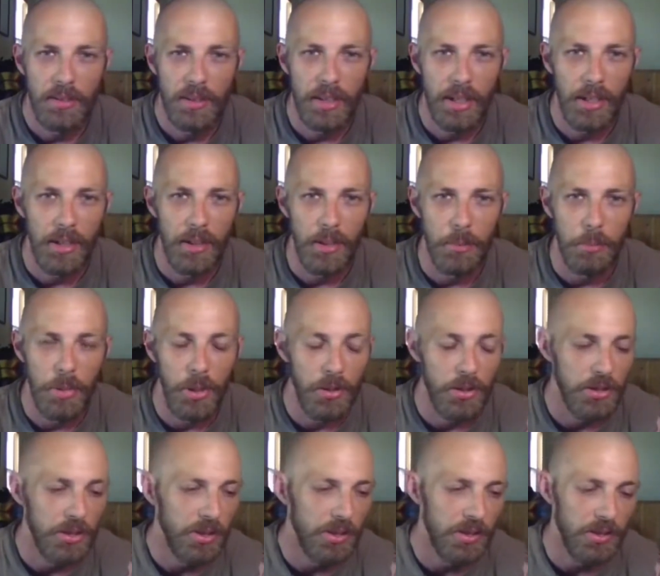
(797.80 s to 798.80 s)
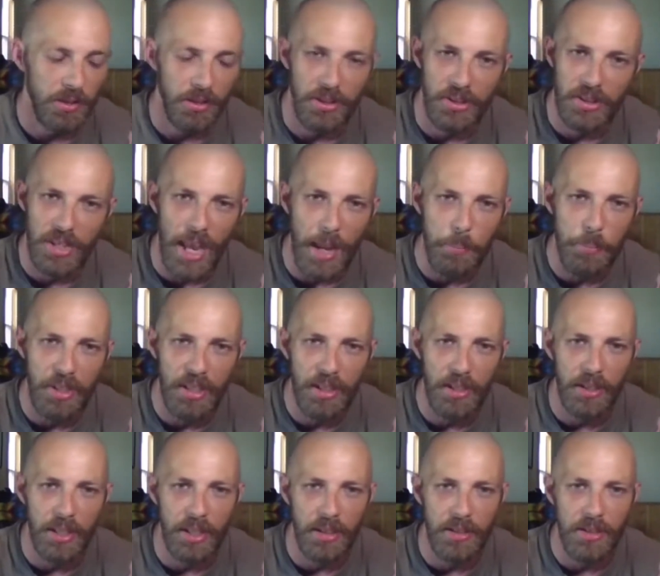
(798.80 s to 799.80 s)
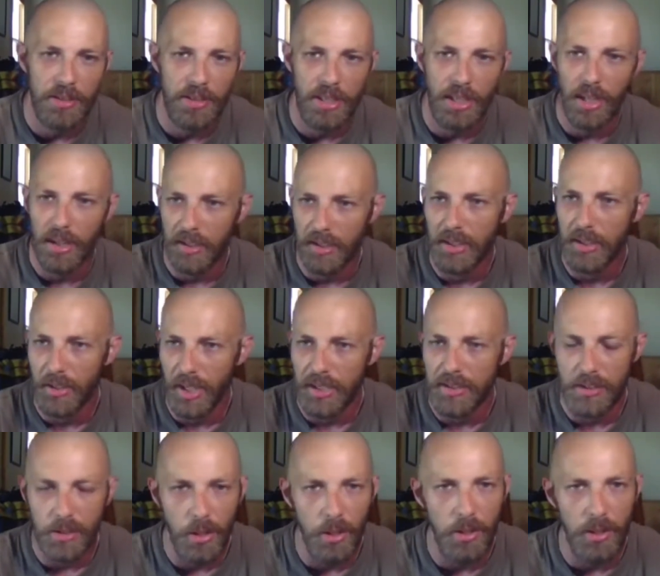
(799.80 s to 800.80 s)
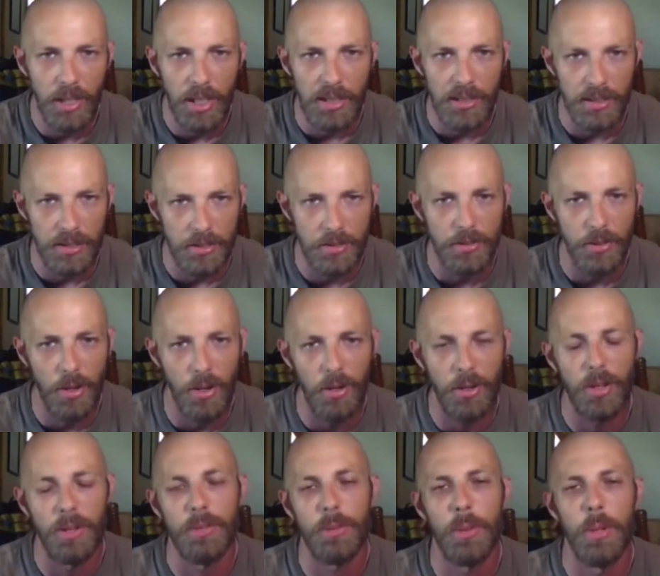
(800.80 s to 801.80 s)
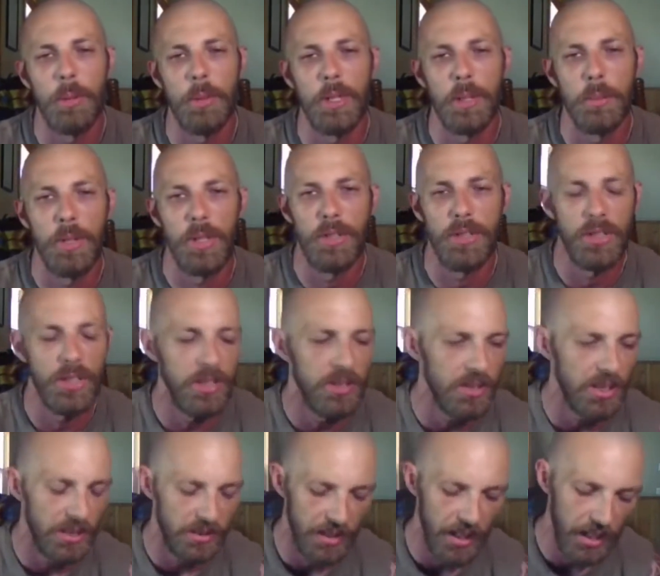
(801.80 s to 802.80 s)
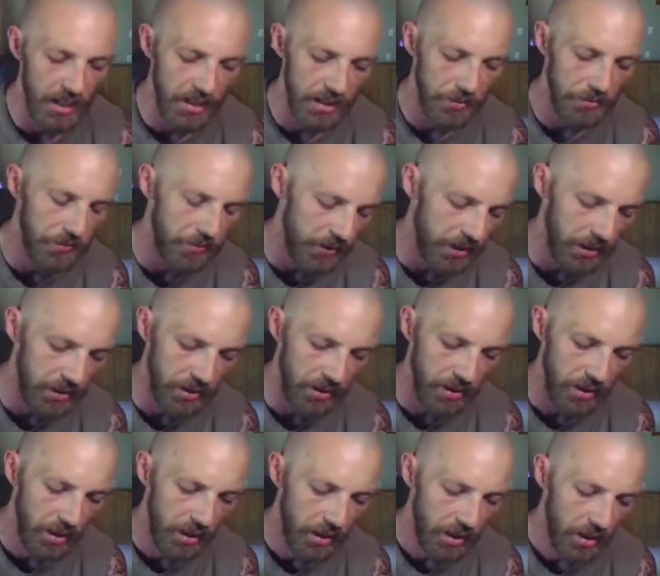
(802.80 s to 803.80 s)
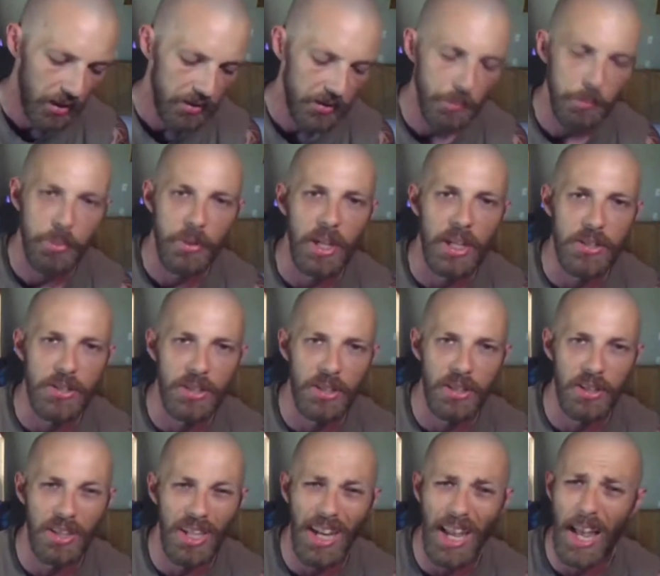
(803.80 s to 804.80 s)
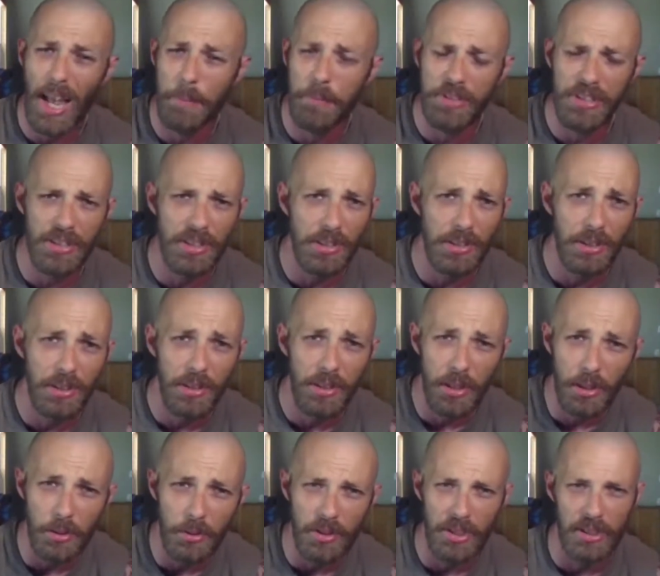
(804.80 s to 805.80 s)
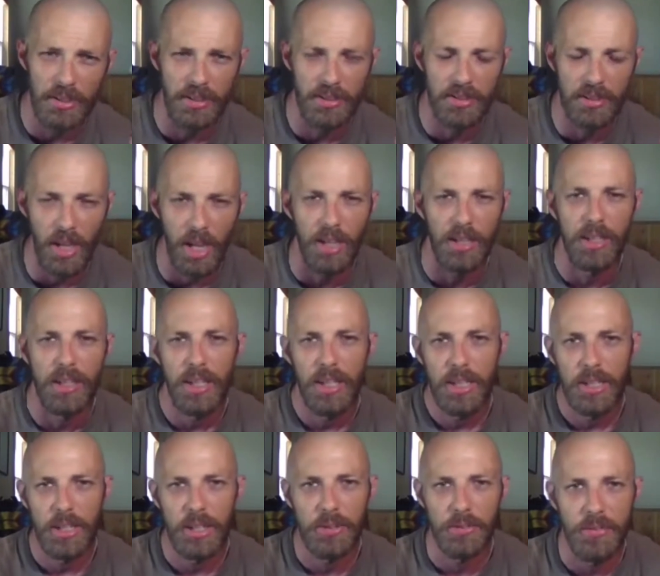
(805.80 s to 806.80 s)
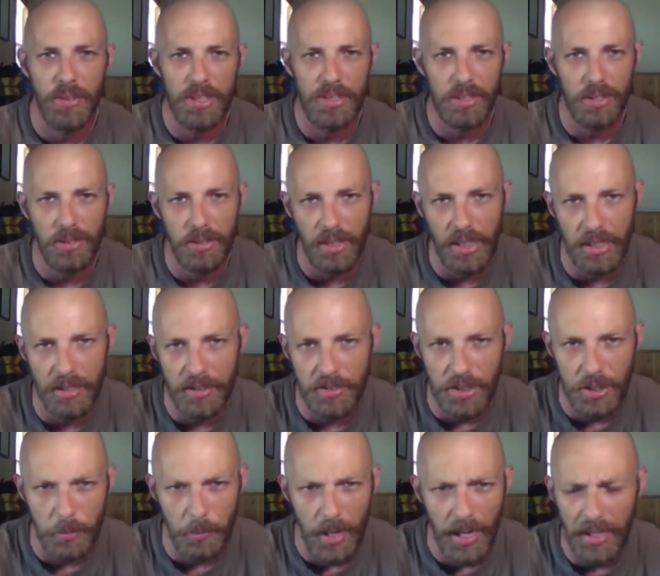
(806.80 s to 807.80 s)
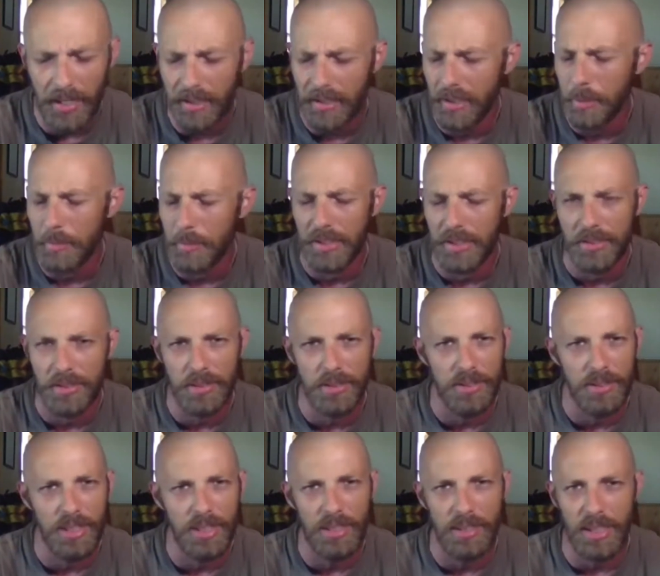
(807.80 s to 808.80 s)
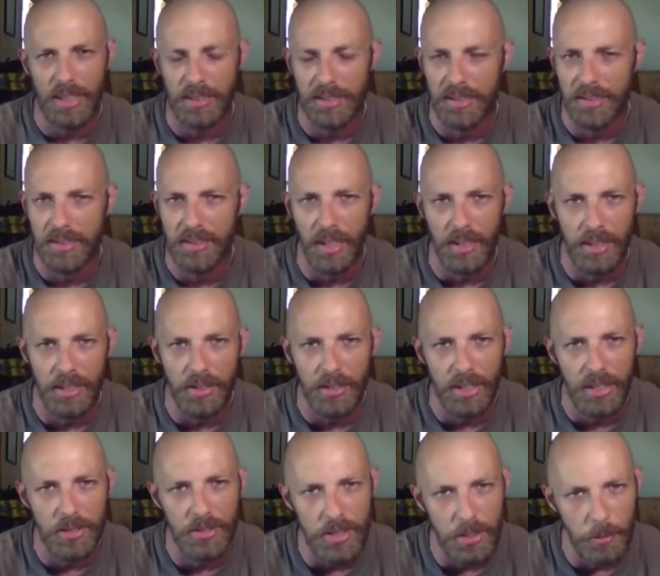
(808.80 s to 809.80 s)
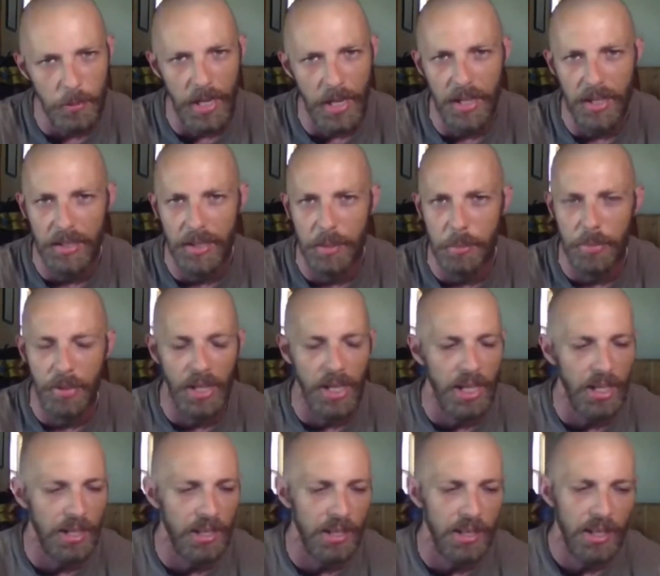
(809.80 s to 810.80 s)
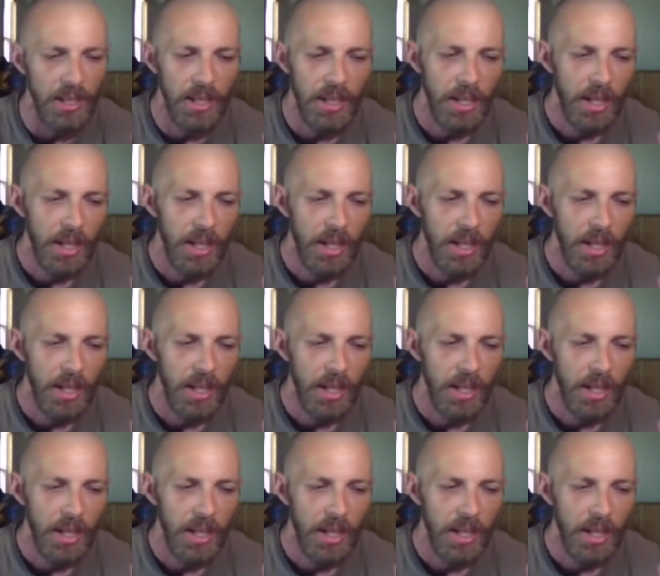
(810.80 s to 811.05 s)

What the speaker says: their emotions are sapping their energy. I don't know, you guys know, like these strong, overwhelming emotions, anxiety, fear, depression, they absolutely suck your physical energy right out of your muscles. They suck your energy right out of your brain,